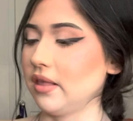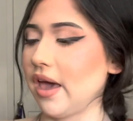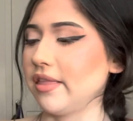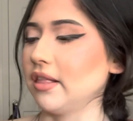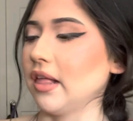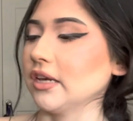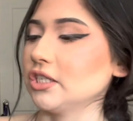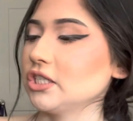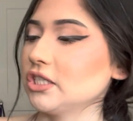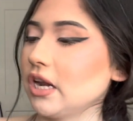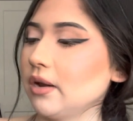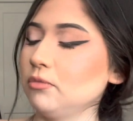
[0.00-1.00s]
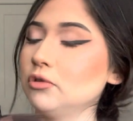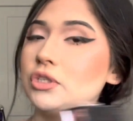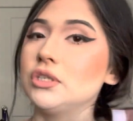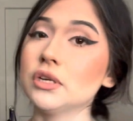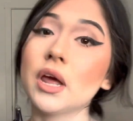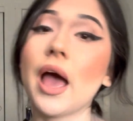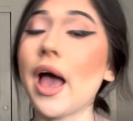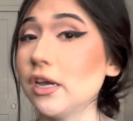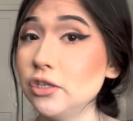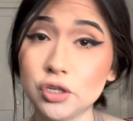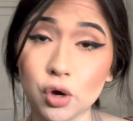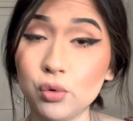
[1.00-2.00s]
And the lashes that I'm using, I
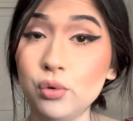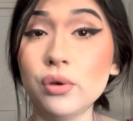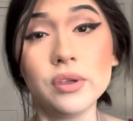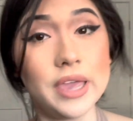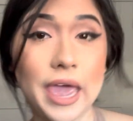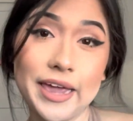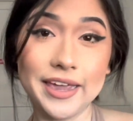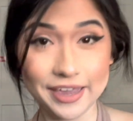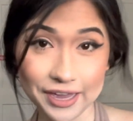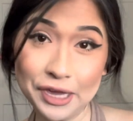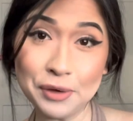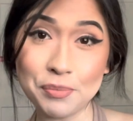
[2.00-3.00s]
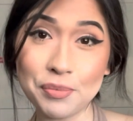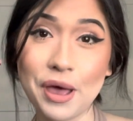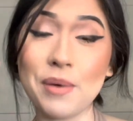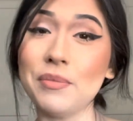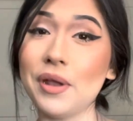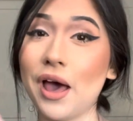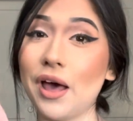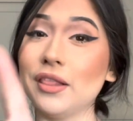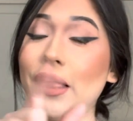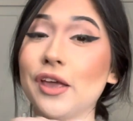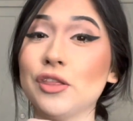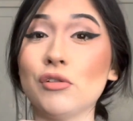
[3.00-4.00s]
don't gatekeep. I'm not
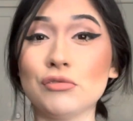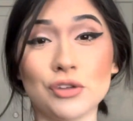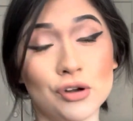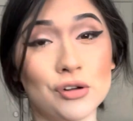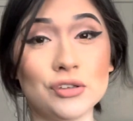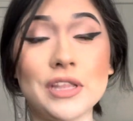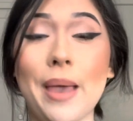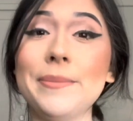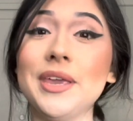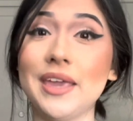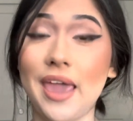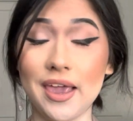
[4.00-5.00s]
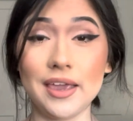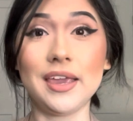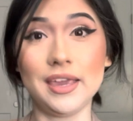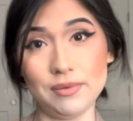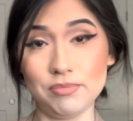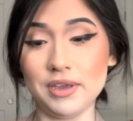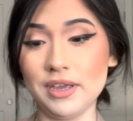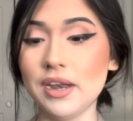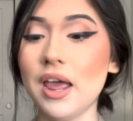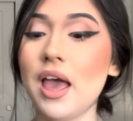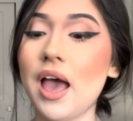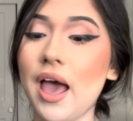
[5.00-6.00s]
like those girls that be gatekeeping.
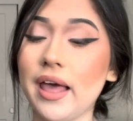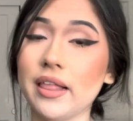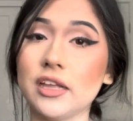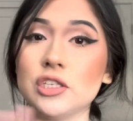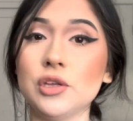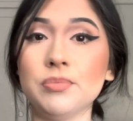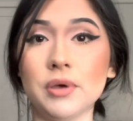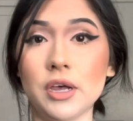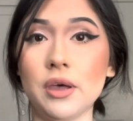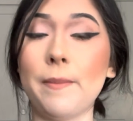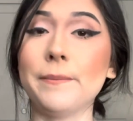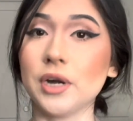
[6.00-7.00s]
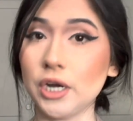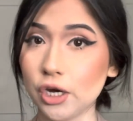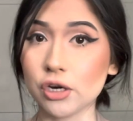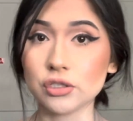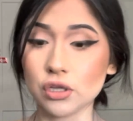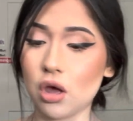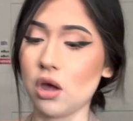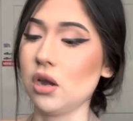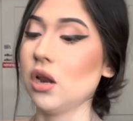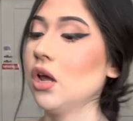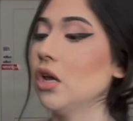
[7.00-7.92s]
I like to put pretty girls on.